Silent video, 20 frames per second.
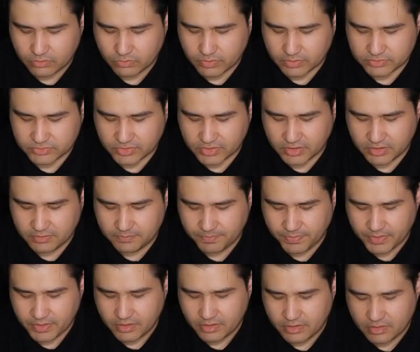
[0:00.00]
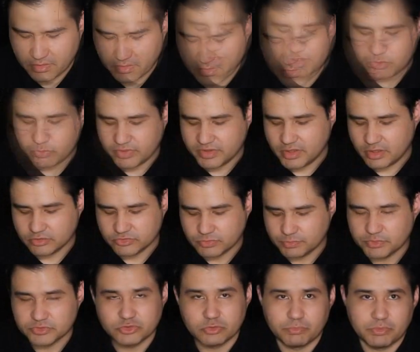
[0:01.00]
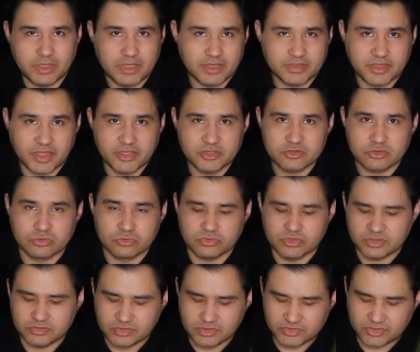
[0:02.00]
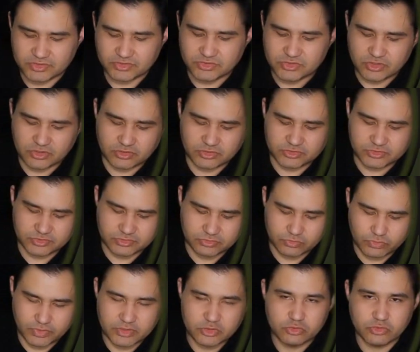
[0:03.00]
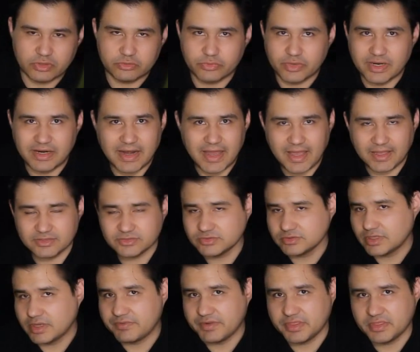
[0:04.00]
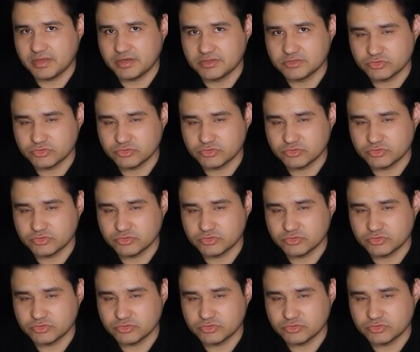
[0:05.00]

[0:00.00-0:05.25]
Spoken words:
Once again, they are supposed to pay attention to this. This is just when you are relaxed, everything